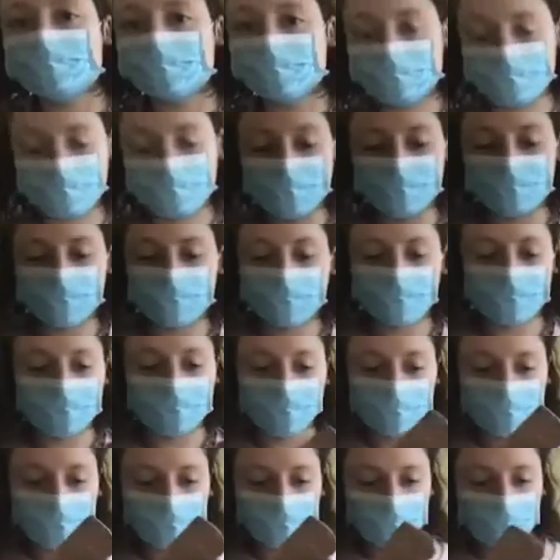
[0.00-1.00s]
when I do it.
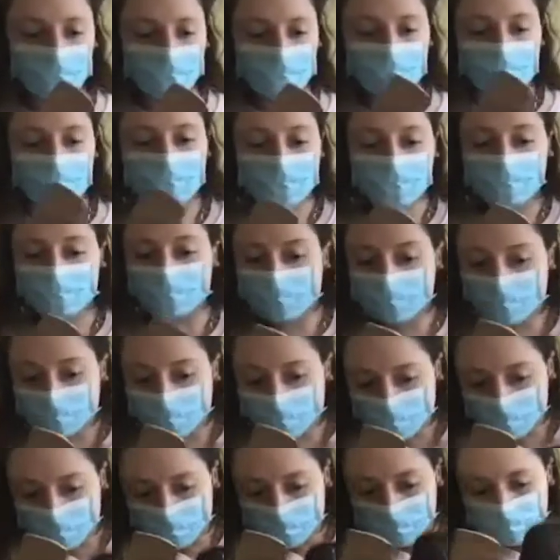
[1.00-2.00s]
Like I really don't
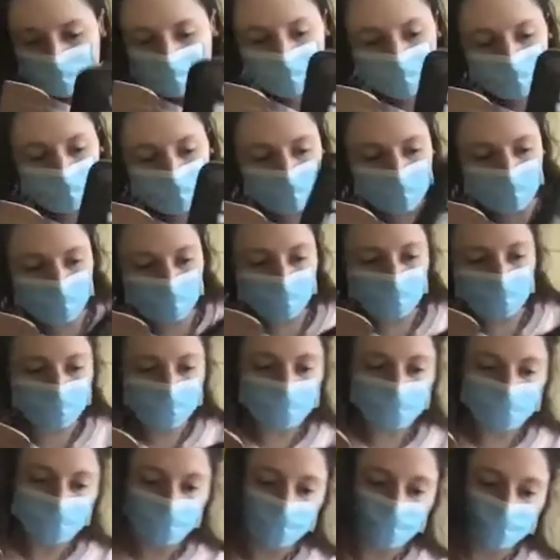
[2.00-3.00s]
look at,
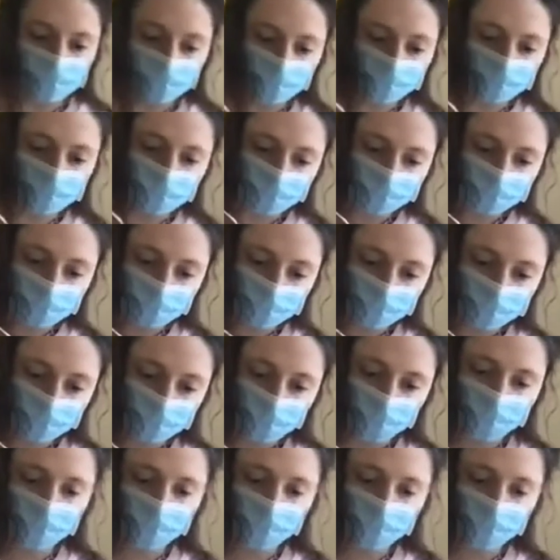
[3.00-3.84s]
I mean, sometimes I think,